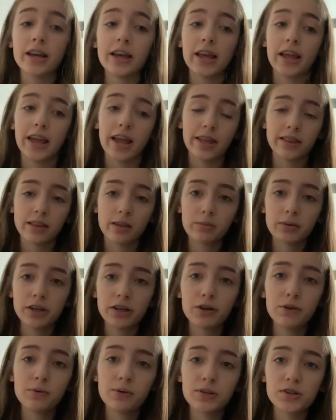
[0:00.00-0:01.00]
and let me know
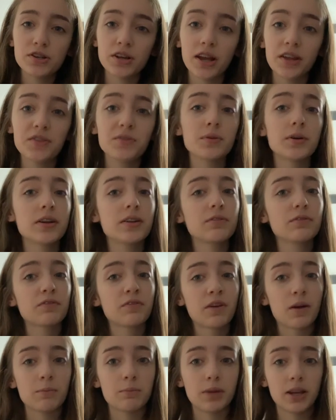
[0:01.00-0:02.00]
what you guys want
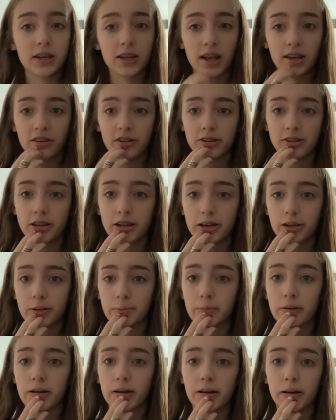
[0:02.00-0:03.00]
from me next time
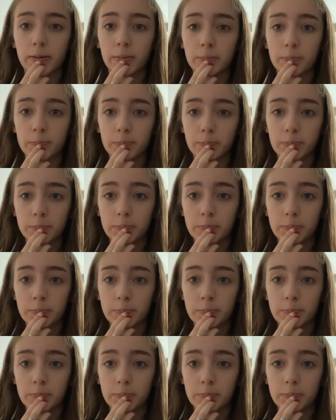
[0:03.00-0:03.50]
um